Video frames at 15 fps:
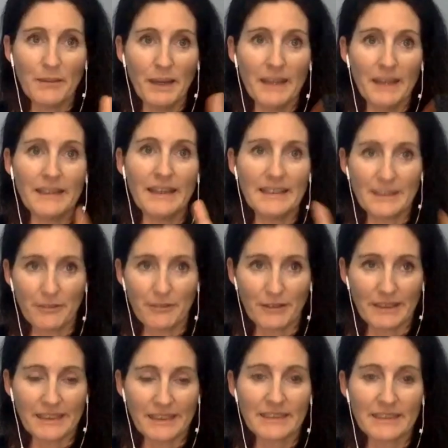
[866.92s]
and yet
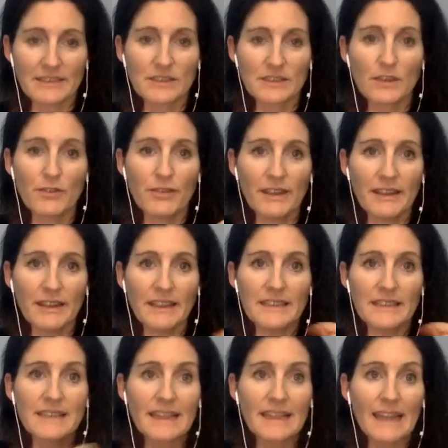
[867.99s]
different so feeling is
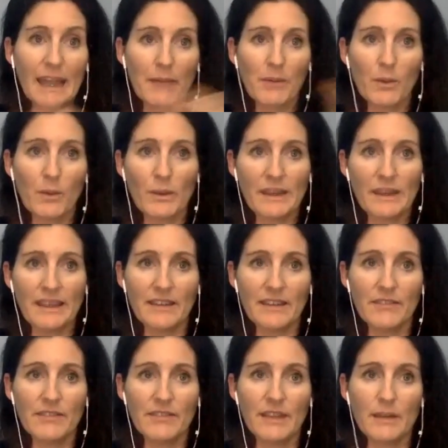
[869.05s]
the label we
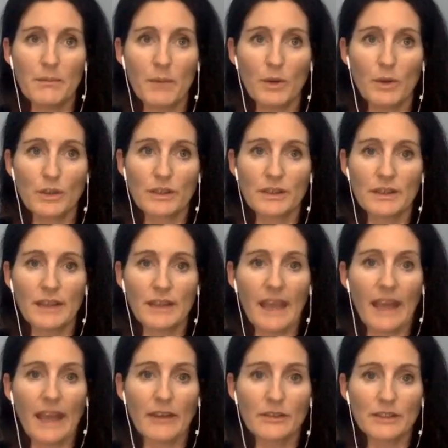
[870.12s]
give the emotion the
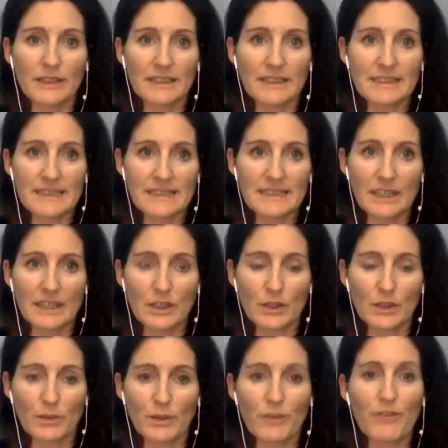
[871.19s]
energy the
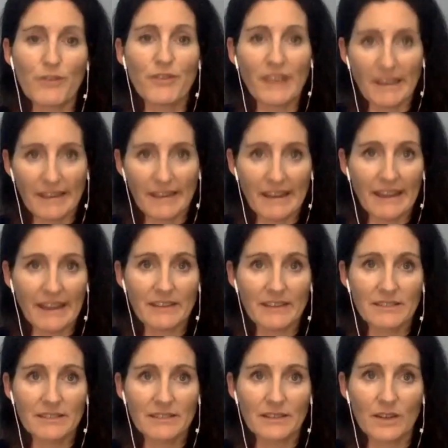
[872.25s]
sensation we're feeling
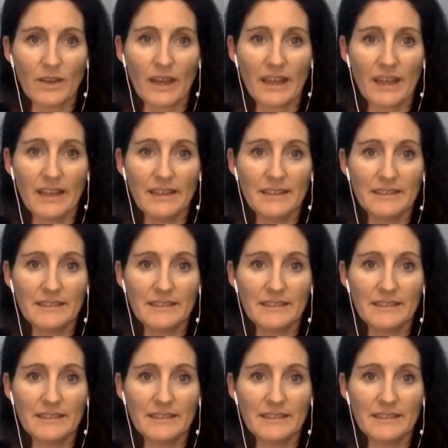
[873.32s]
okay